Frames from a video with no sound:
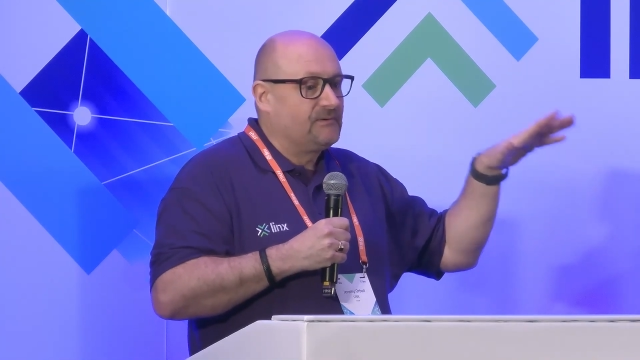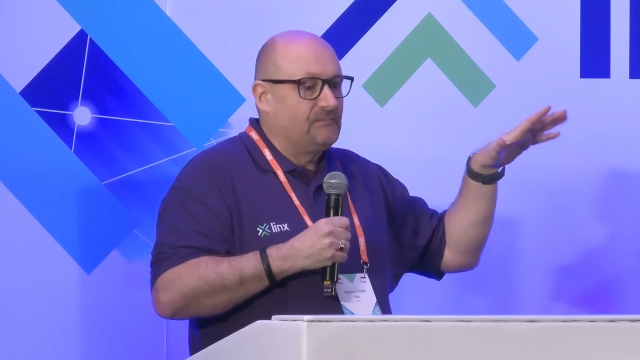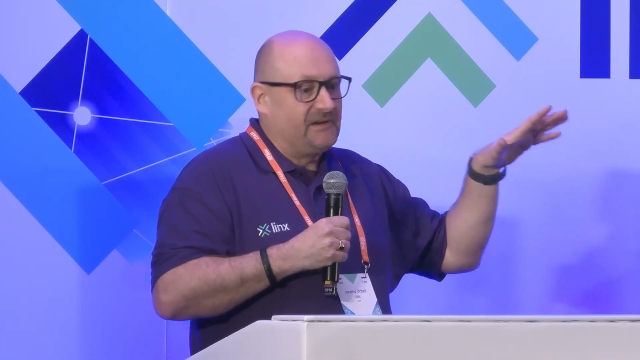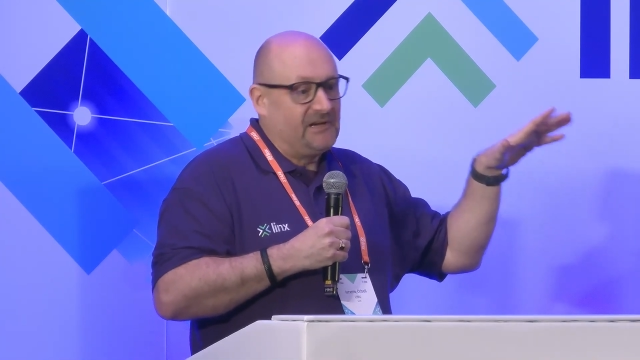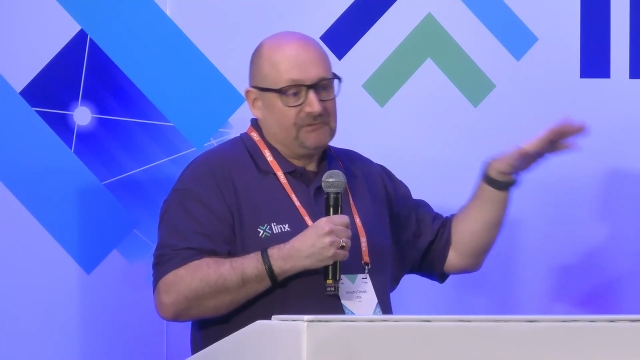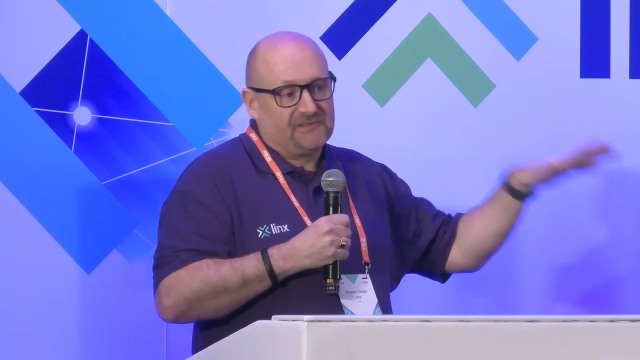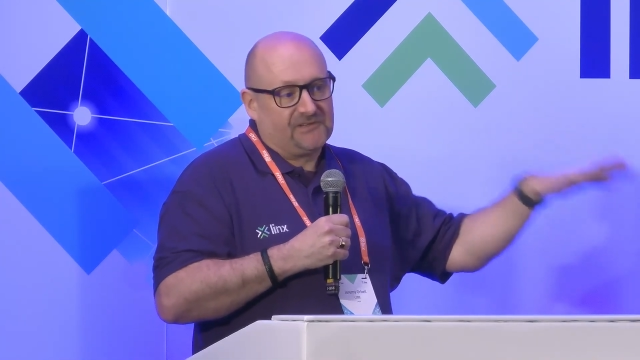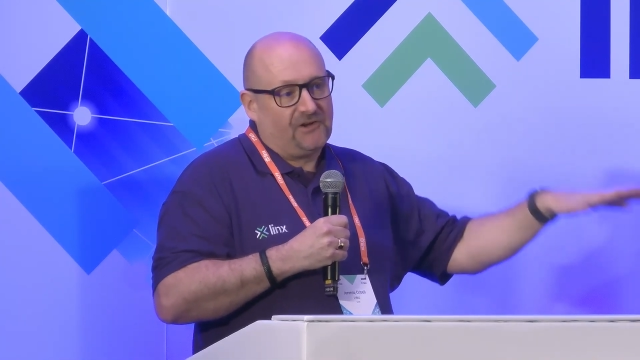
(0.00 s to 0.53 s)

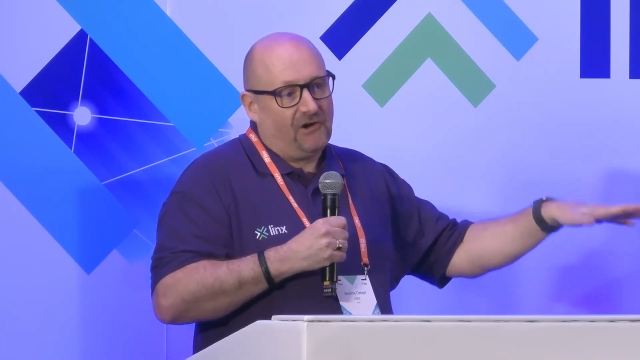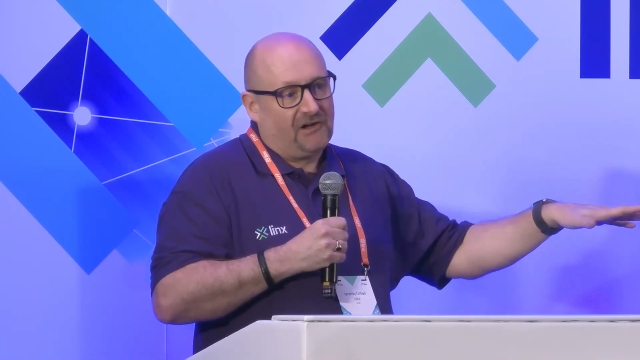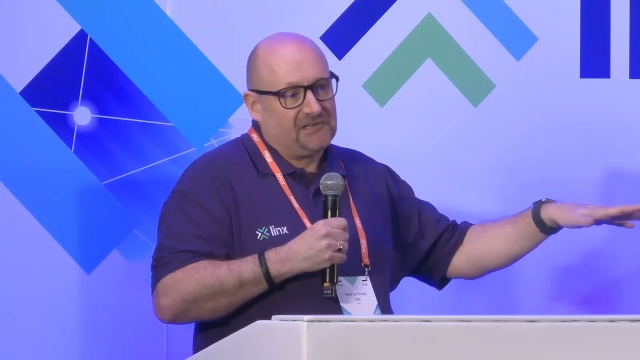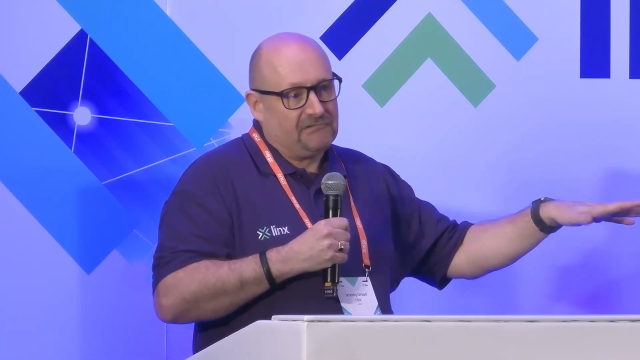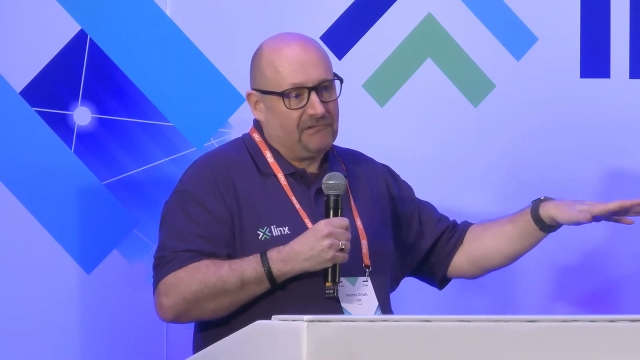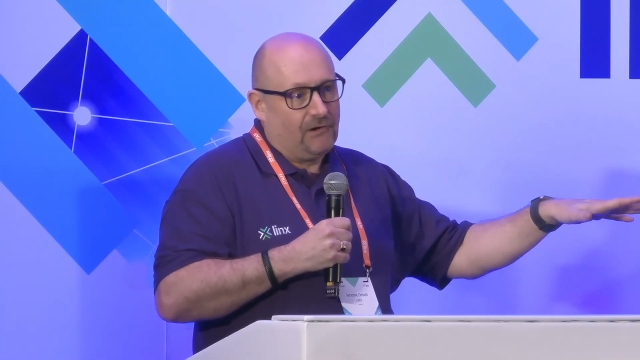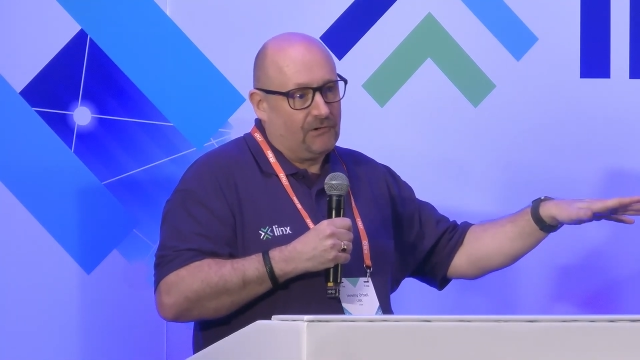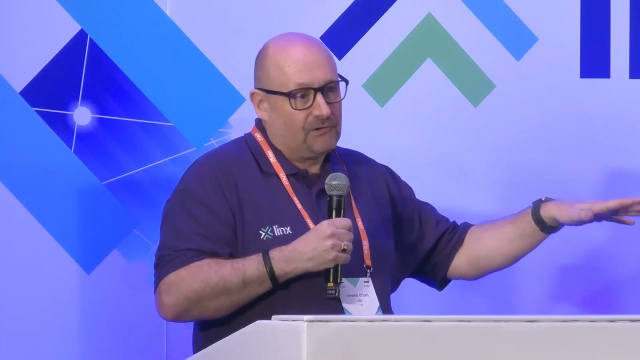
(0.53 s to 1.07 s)
when he was a
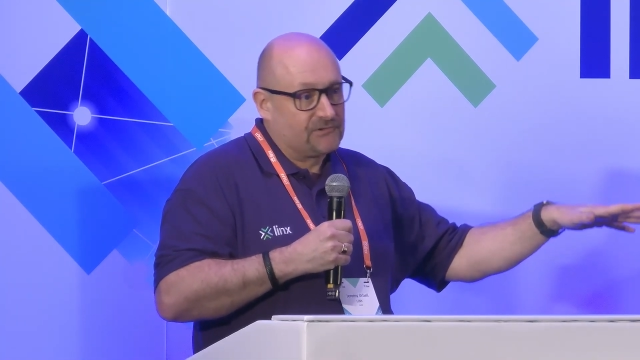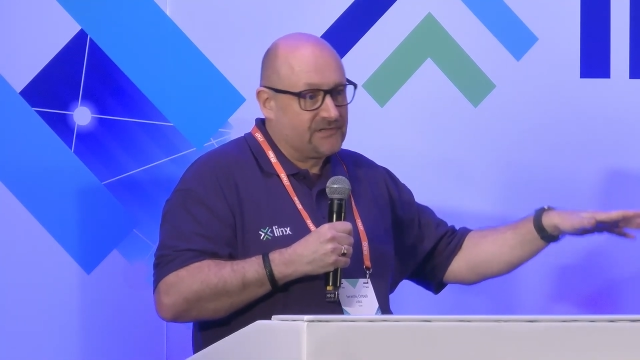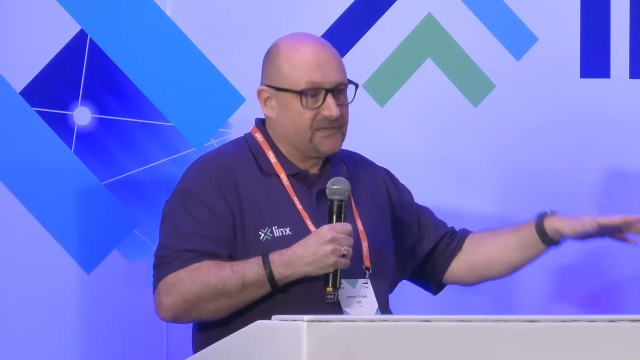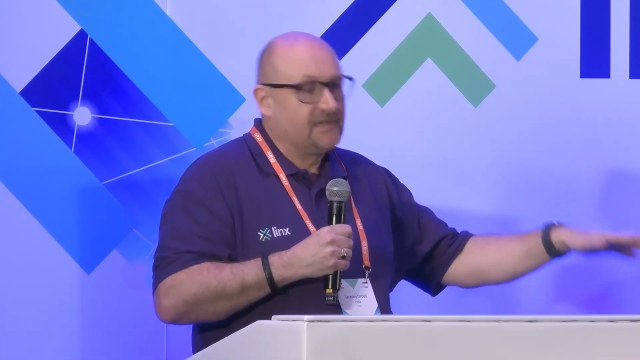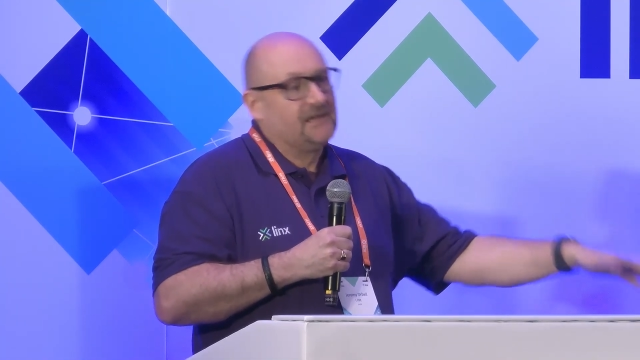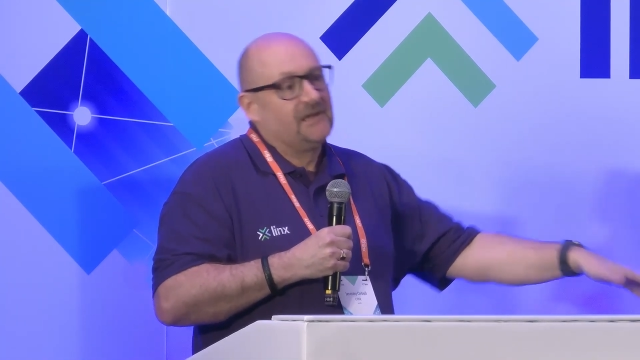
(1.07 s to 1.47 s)
nine-year-old.